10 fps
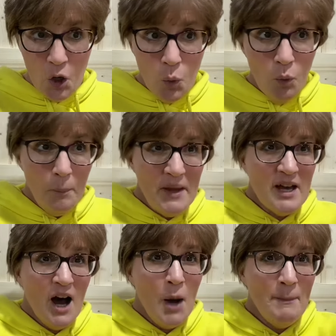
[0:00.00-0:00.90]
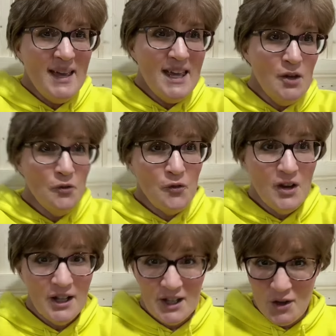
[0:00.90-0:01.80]
will become
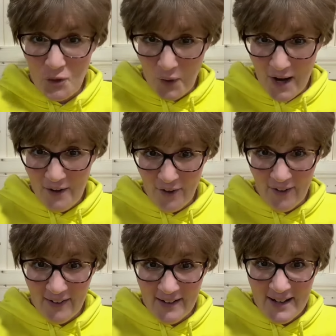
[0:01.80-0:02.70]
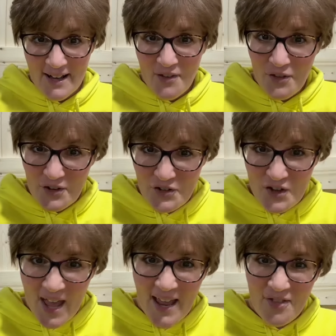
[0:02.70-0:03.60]
infinitely greater the
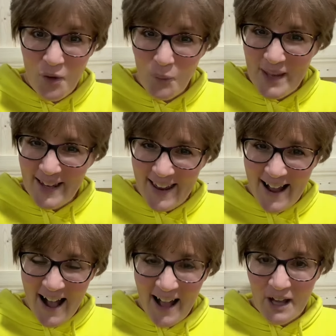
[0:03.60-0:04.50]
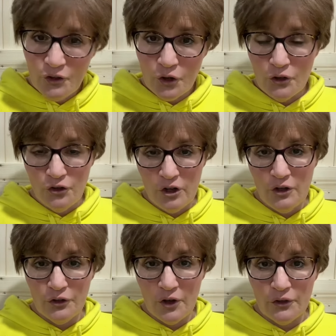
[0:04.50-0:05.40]
day that we lay eyes on
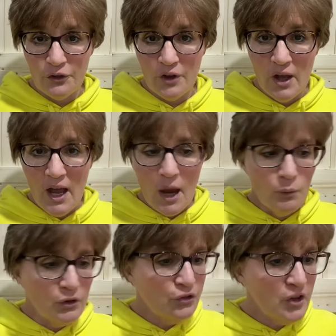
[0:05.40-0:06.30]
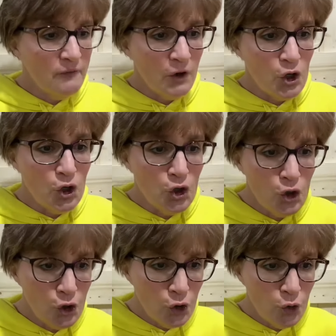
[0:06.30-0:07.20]
Jesus and receive a
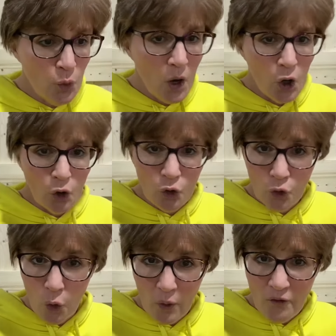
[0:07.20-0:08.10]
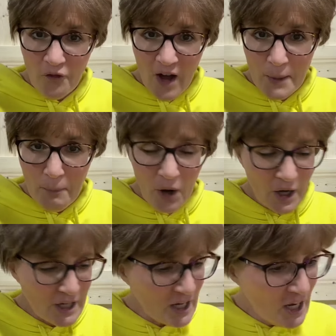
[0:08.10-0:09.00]
new glorified
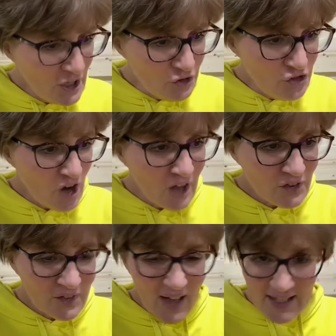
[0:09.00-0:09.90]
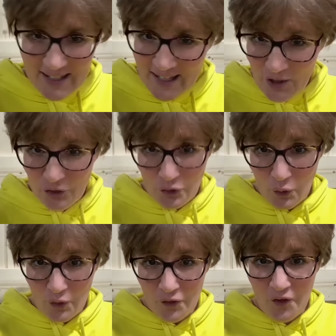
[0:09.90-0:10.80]
body, just like his
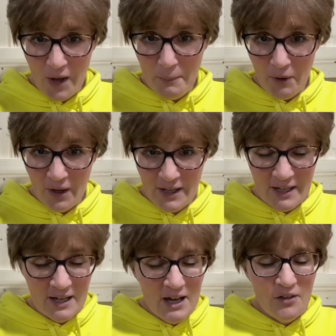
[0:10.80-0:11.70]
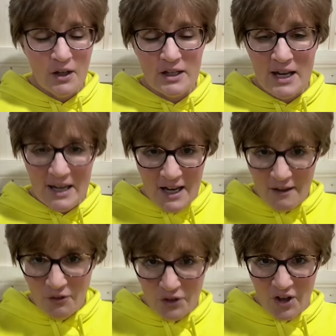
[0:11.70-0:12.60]
glorified body that can
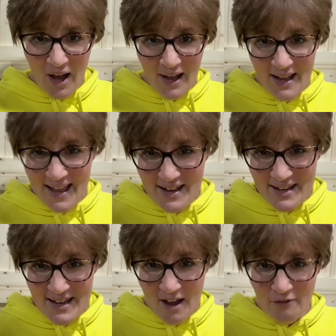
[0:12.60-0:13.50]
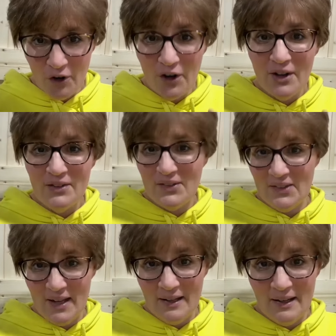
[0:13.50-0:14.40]
never die and never
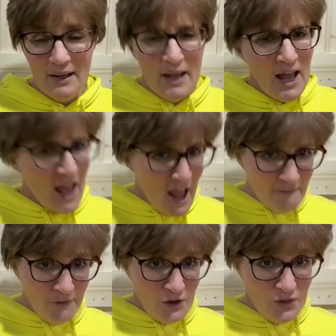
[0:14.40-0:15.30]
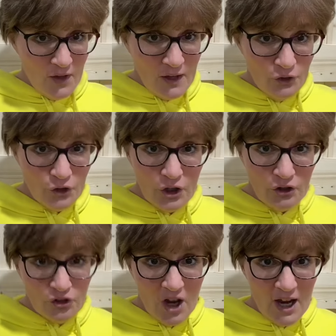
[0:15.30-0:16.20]
sin. Everything is going to
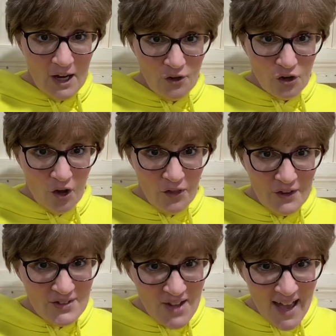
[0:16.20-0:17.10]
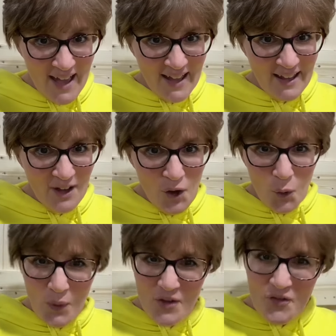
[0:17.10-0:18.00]
change on the day
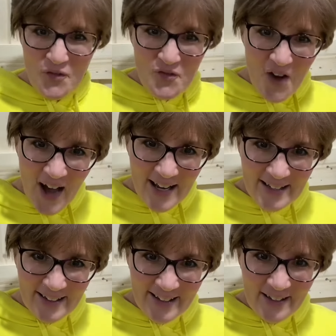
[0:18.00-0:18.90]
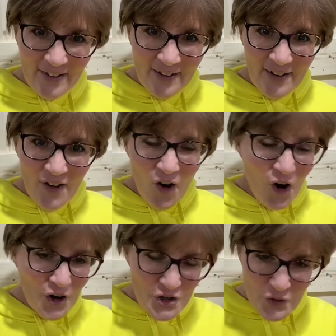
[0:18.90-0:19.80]
we finally are
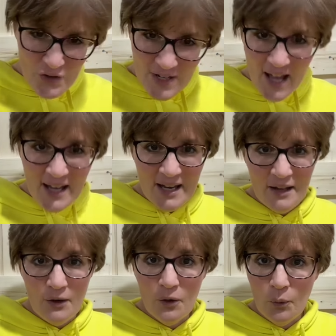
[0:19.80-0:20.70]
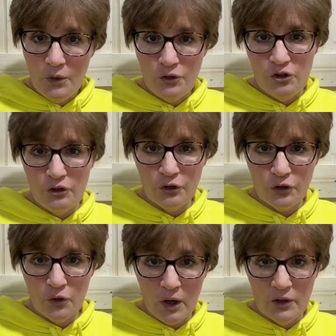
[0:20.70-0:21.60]
united with Jesus
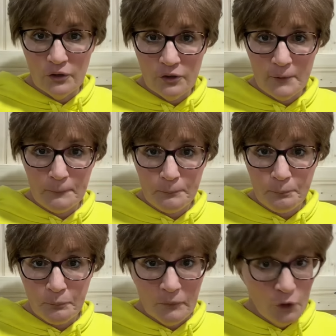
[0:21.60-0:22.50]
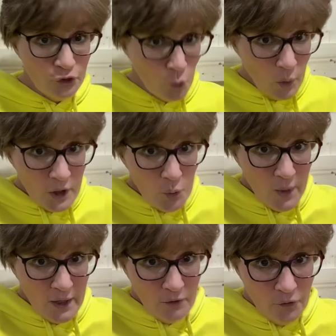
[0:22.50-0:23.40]
Christ. So, what are you
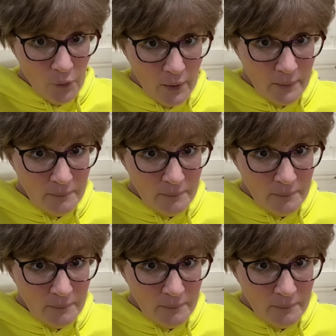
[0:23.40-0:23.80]
waiting for?